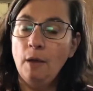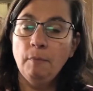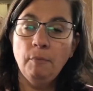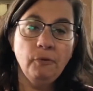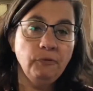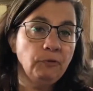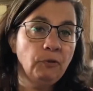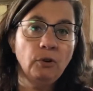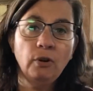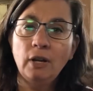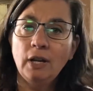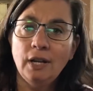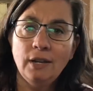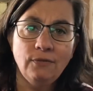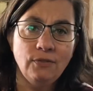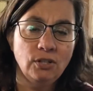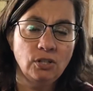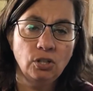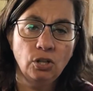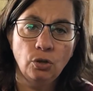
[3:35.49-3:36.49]
Before I
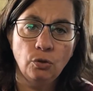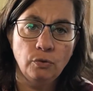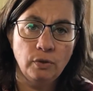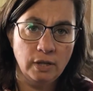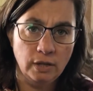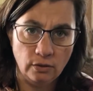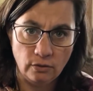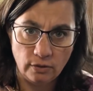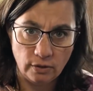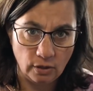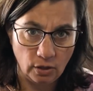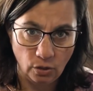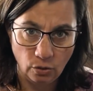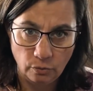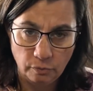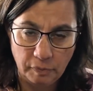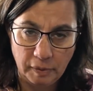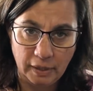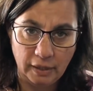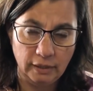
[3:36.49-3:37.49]
even go near the
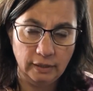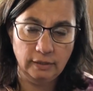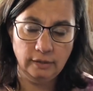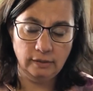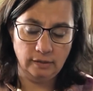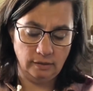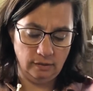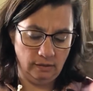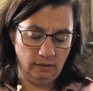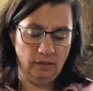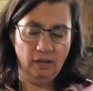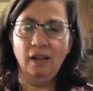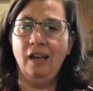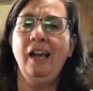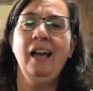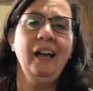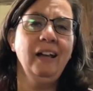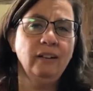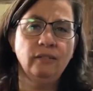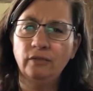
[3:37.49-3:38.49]
goat because
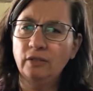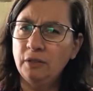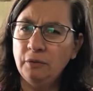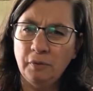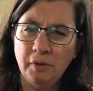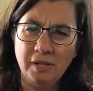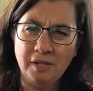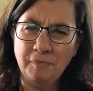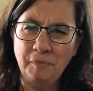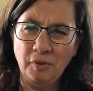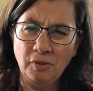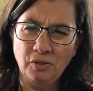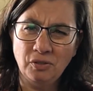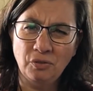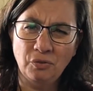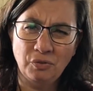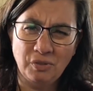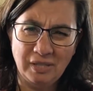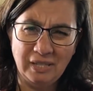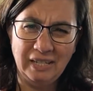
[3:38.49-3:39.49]
I don't really wanna smell
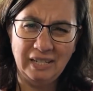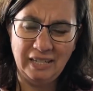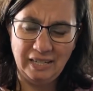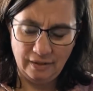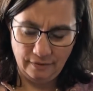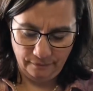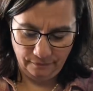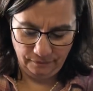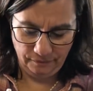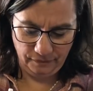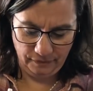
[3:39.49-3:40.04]
so stinky.